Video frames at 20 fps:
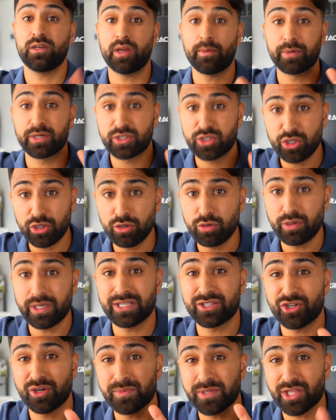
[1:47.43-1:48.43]
Number 2,
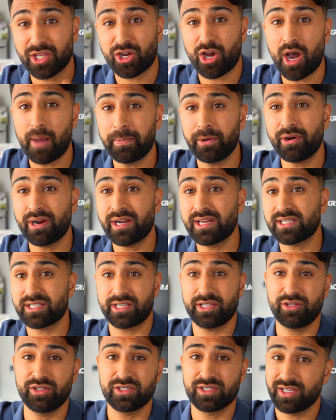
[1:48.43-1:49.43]
in terms of the copywriting
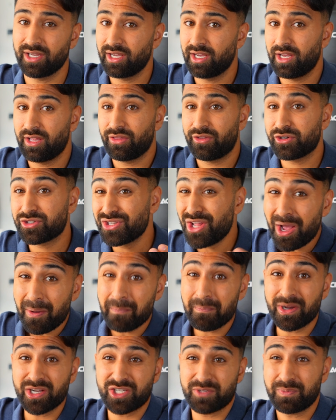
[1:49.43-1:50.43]
skills, there's
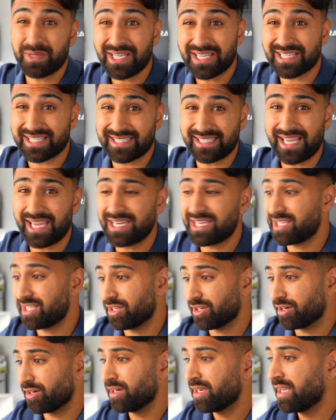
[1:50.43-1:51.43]
not much being said
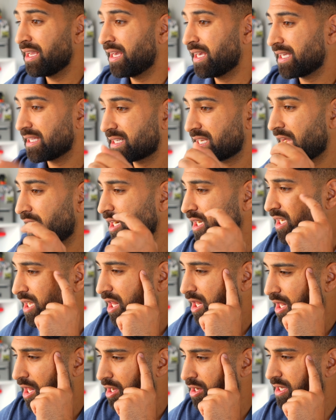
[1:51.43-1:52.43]
here. It's kind of
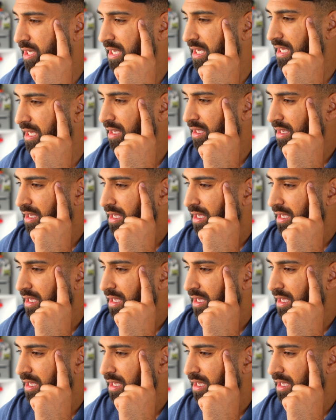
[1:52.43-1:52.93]
clunky,